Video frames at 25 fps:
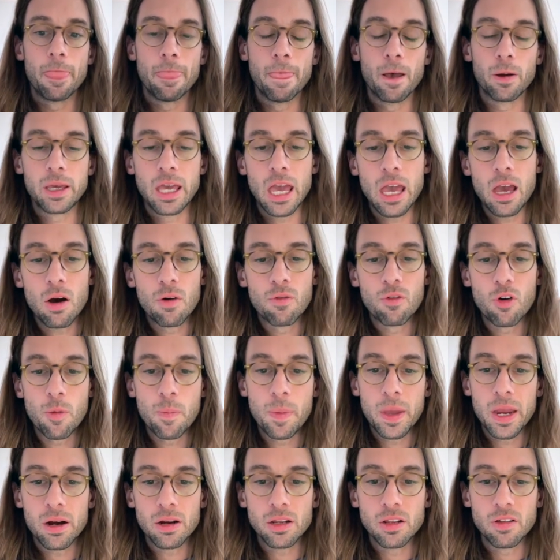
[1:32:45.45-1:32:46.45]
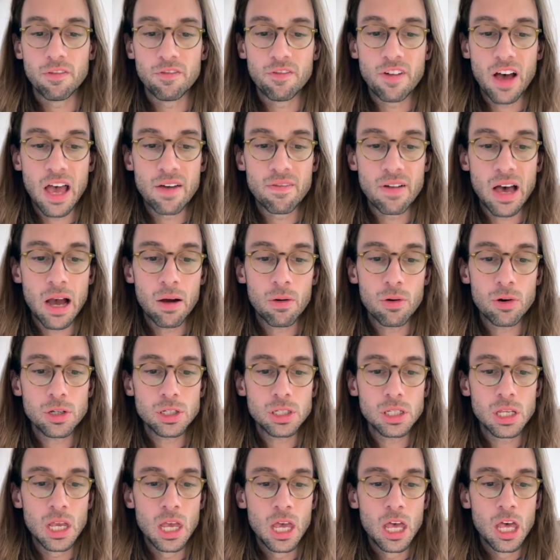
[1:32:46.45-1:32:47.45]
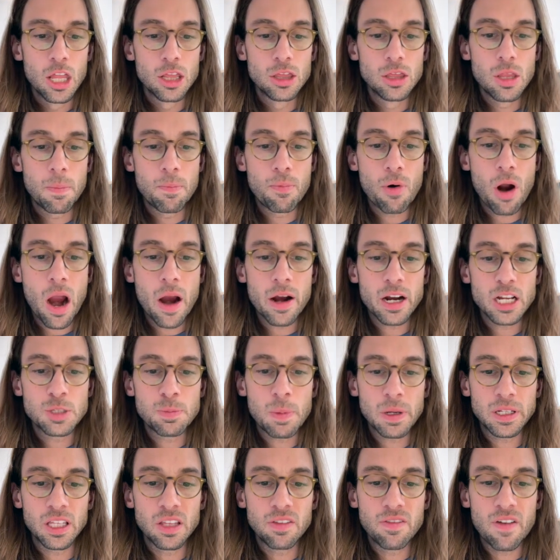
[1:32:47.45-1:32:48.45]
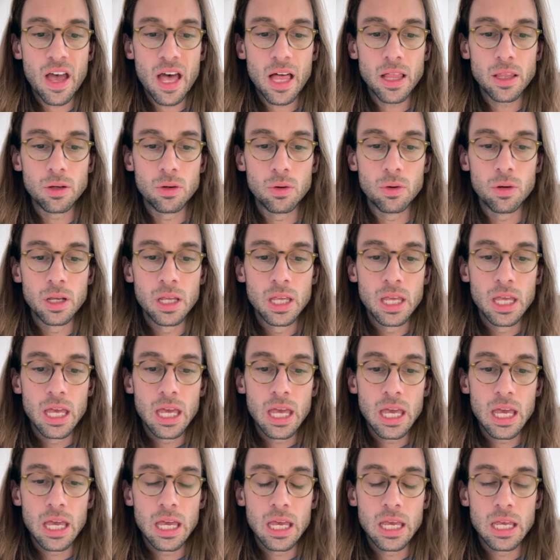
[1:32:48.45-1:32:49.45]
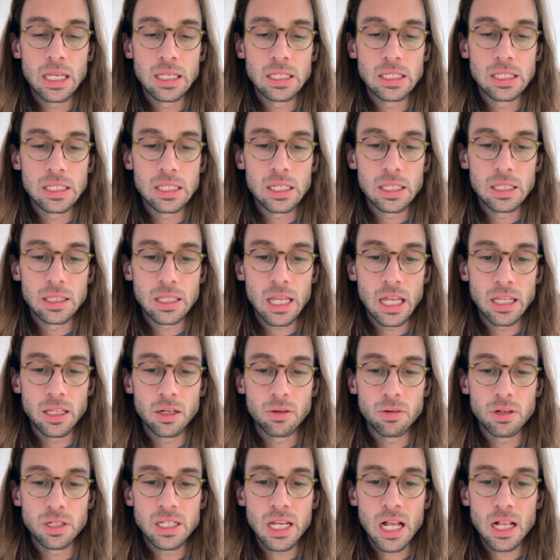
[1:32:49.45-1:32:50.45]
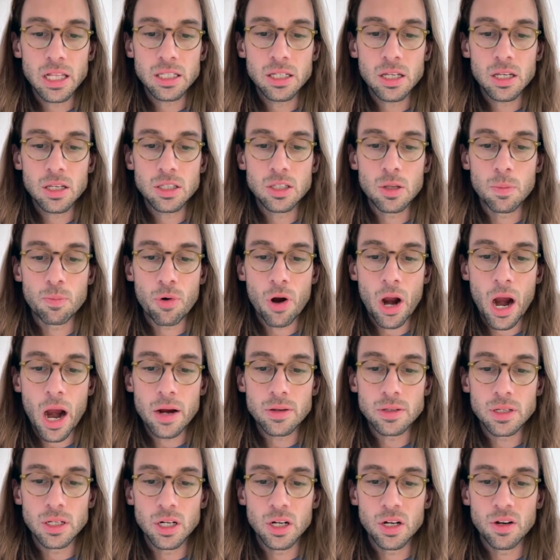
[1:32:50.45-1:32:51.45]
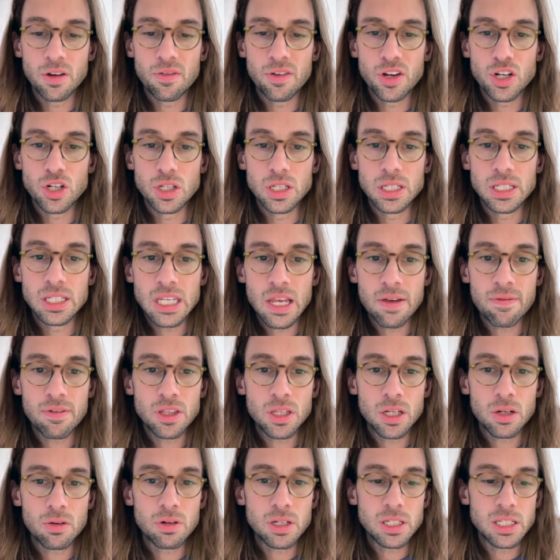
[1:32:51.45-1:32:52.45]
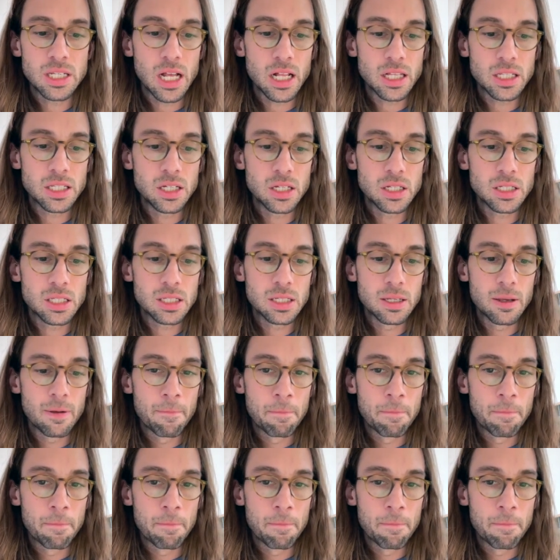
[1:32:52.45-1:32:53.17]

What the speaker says: Okay, over a period of 5 hours, the prior expected value is 10 degrees Celsius. The prior standard deviation is 7 degrees Celsius.